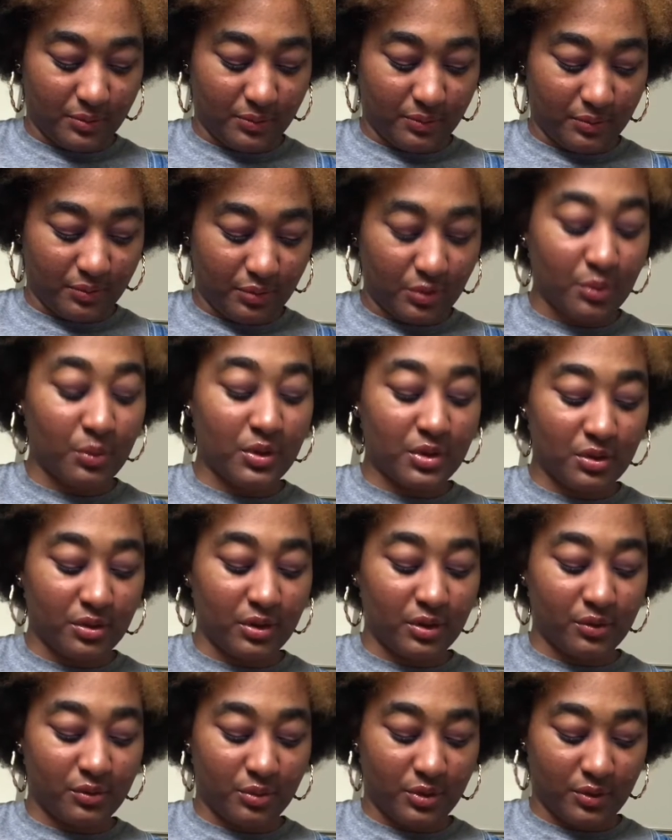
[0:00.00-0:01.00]
fans,
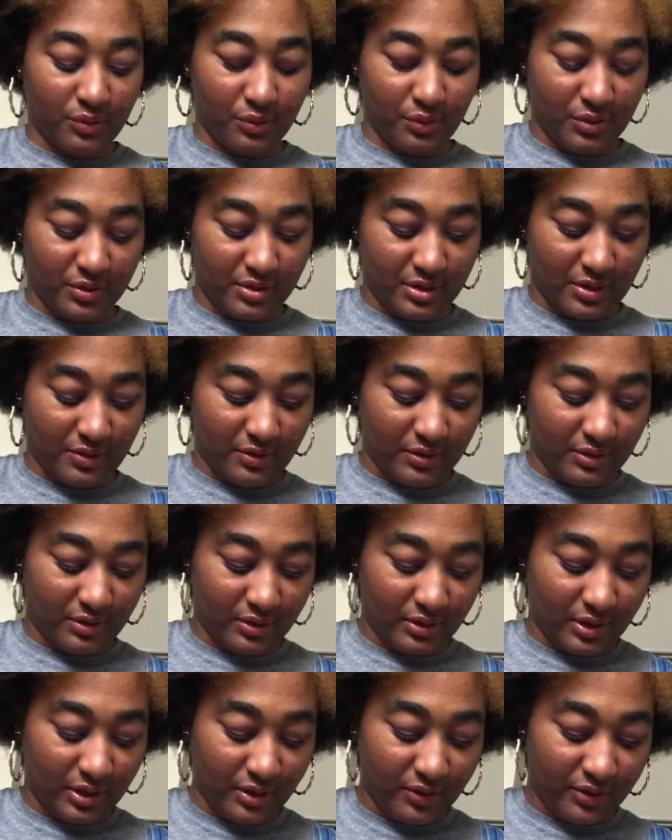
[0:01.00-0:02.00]
let alone
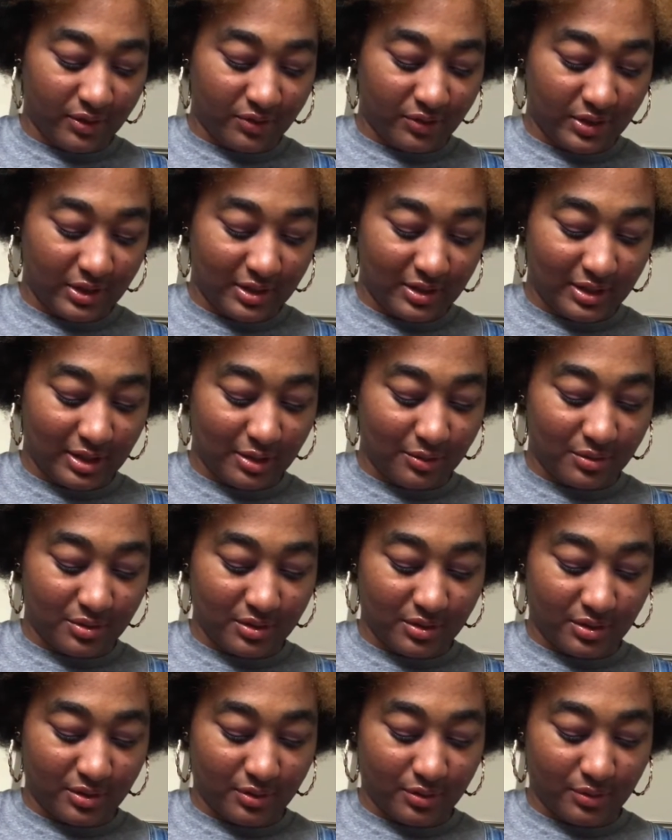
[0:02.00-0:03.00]
fans of
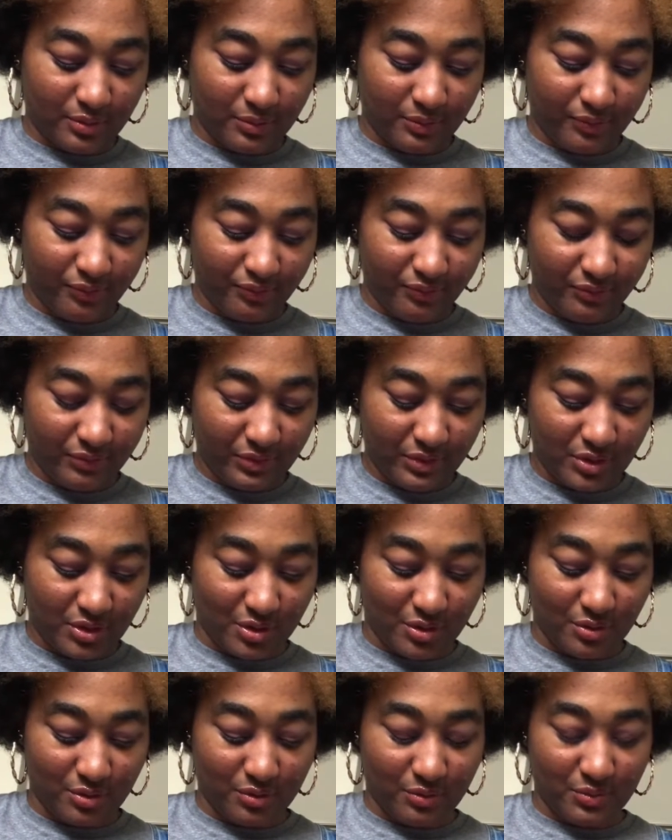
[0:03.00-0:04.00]
color,
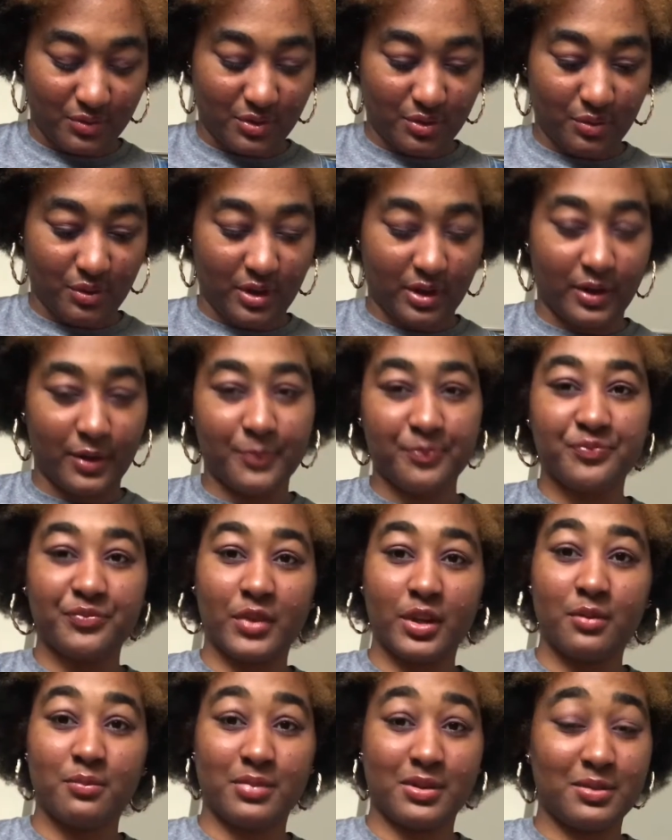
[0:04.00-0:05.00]

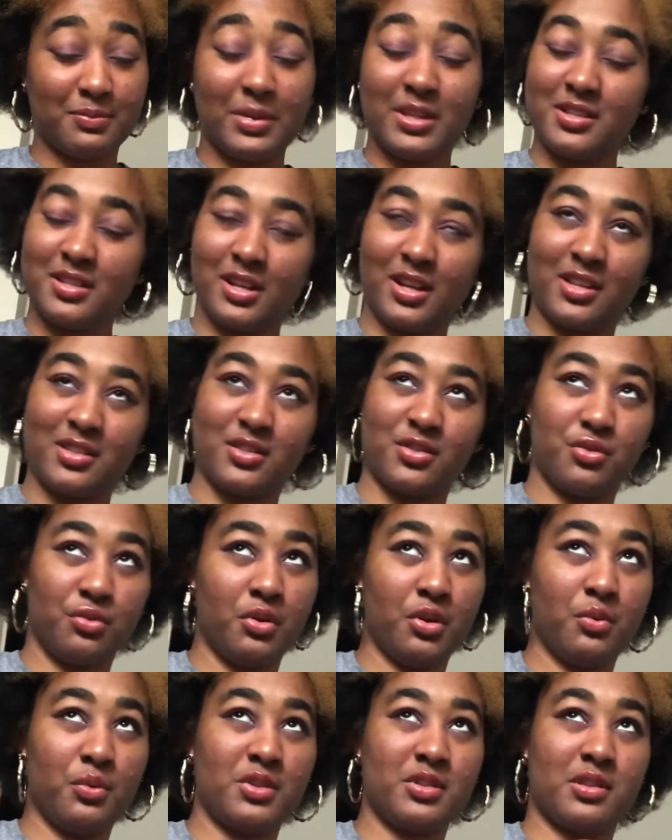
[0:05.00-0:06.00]
specifically black. I didn't put
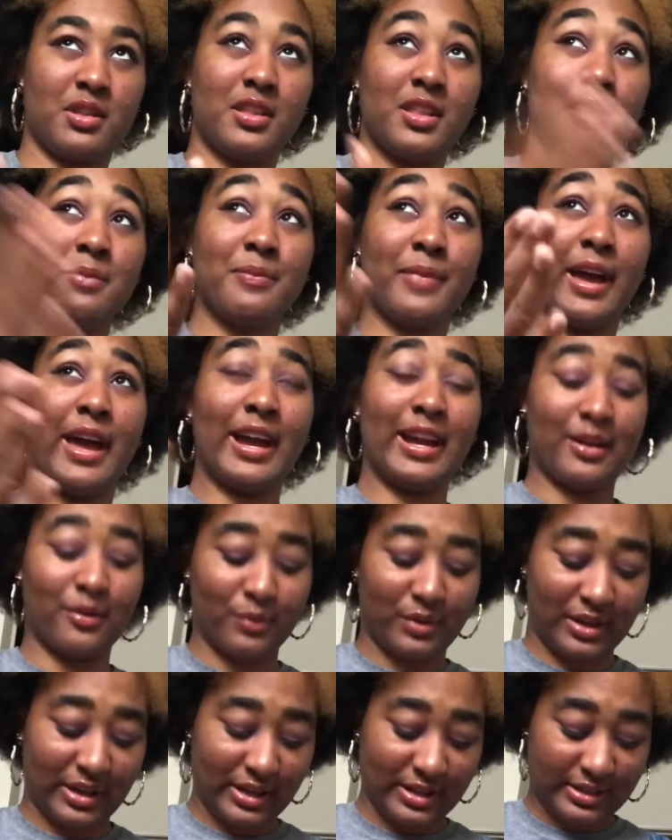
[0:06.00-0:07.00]
that in there, but that's what I meant.
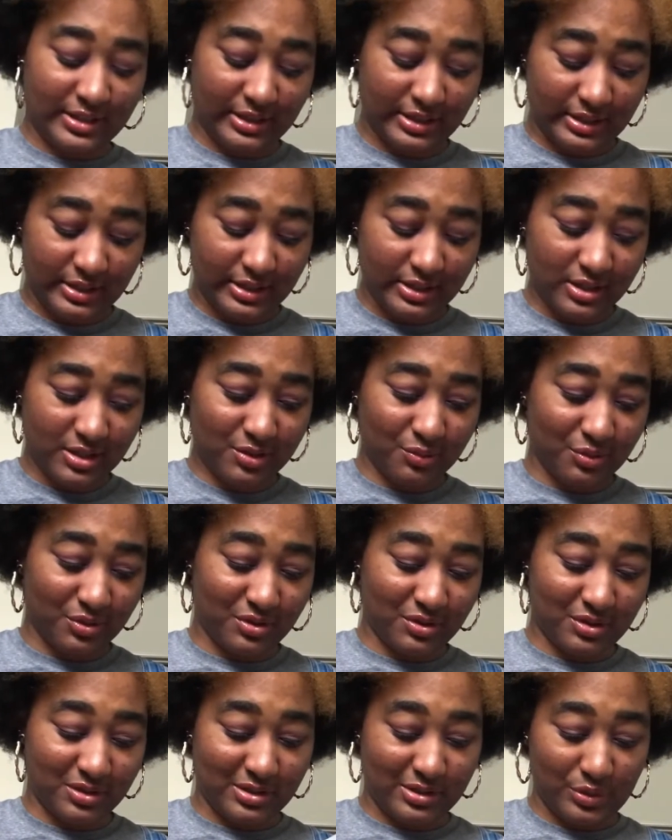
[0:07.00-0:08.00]
I was
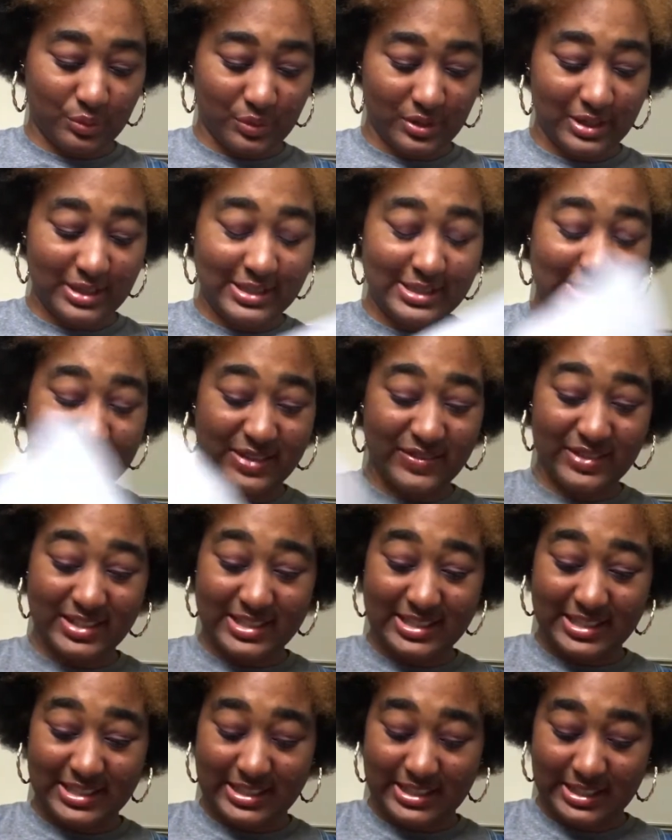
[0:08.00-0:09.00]
very happy to find a
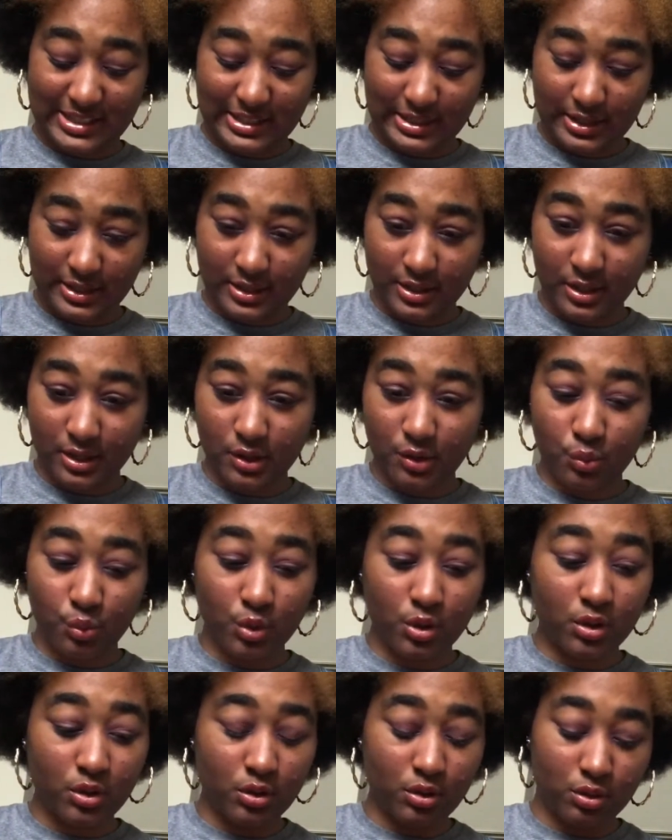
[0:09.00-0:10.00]
sister
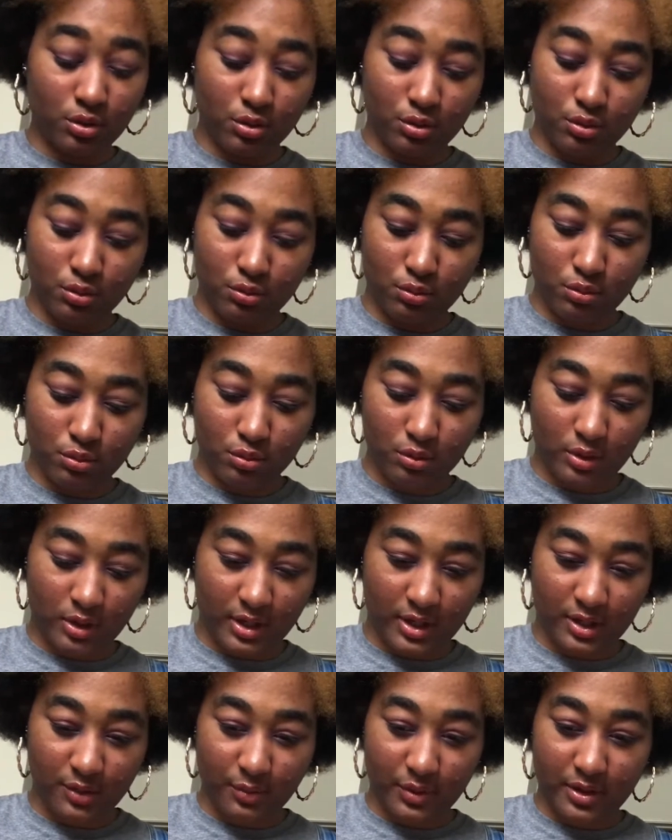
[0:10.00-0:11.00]
in this crazy
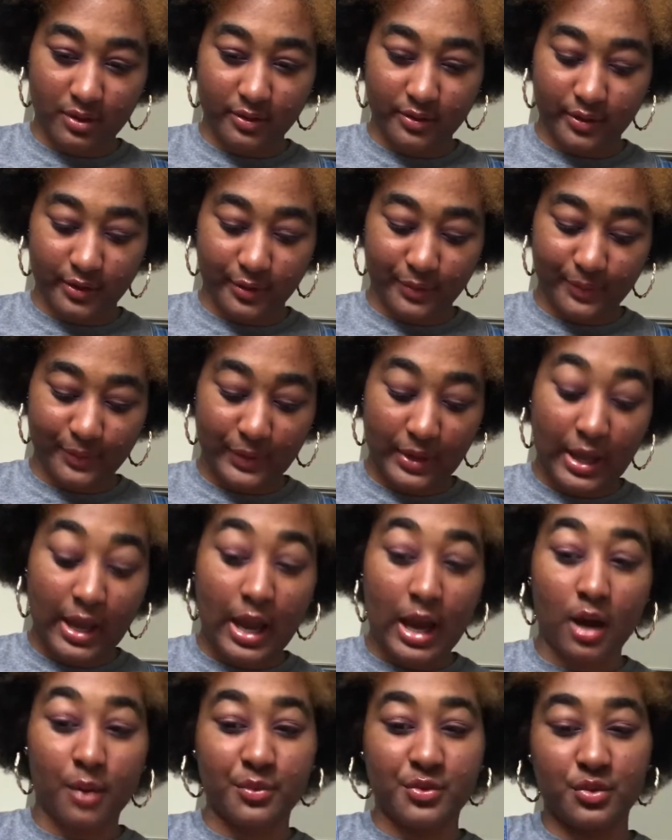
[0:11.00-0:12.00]
K-pop world. I
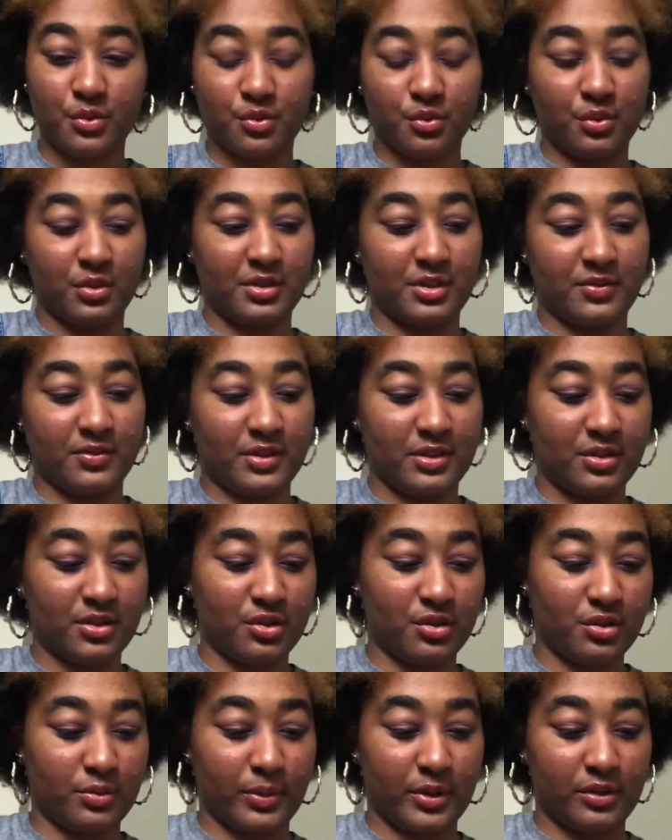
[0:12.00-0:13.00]
admire that you're
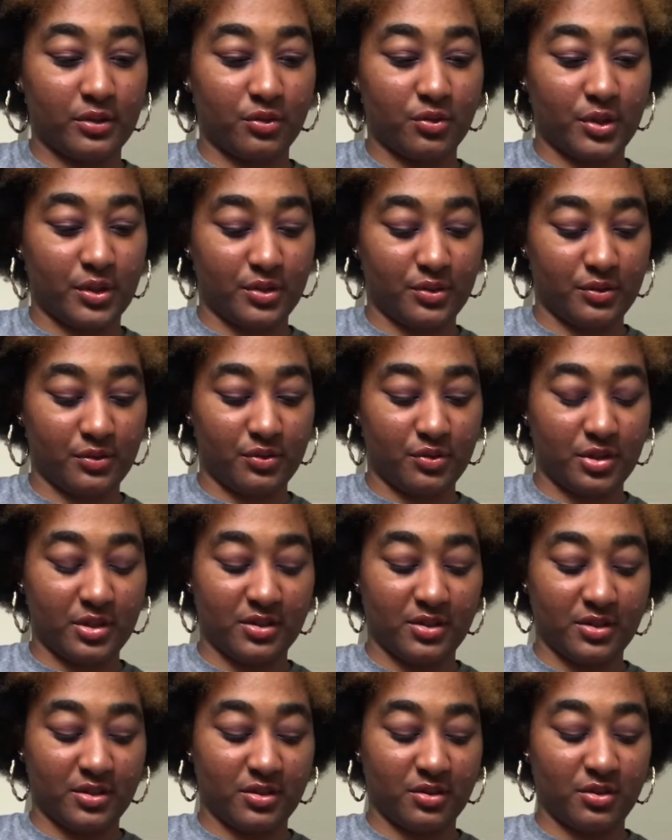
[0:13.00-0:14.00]

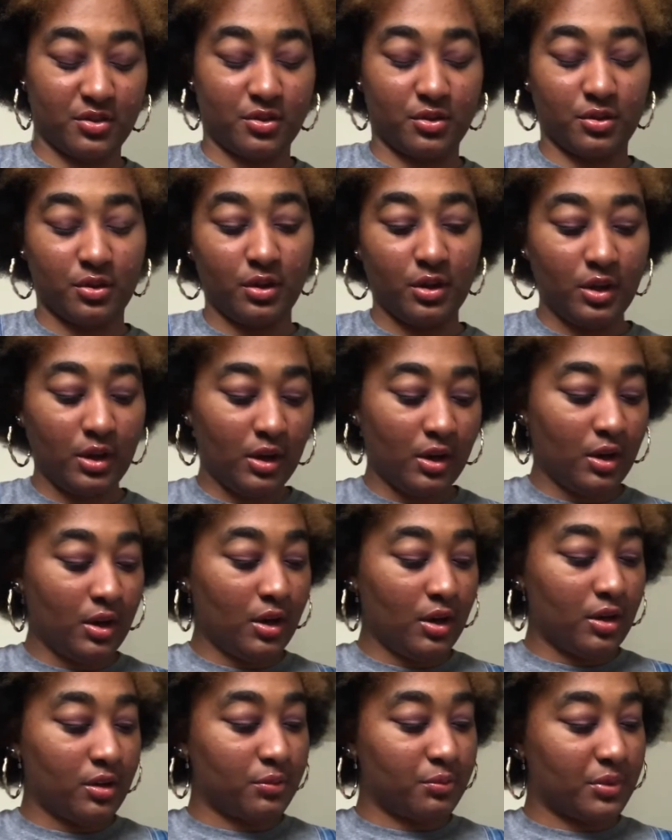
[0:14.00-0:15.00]
not another
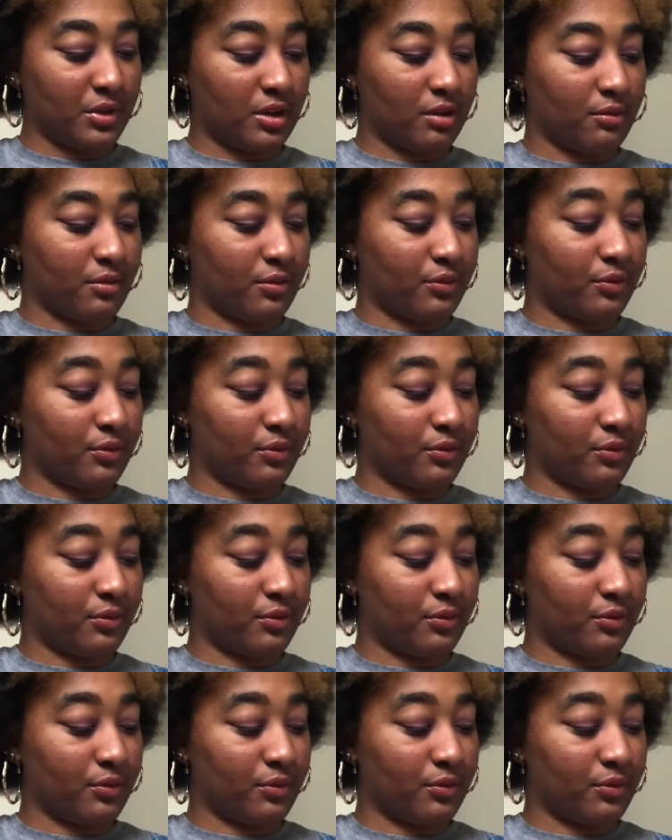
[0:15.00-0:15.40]
grammatical error.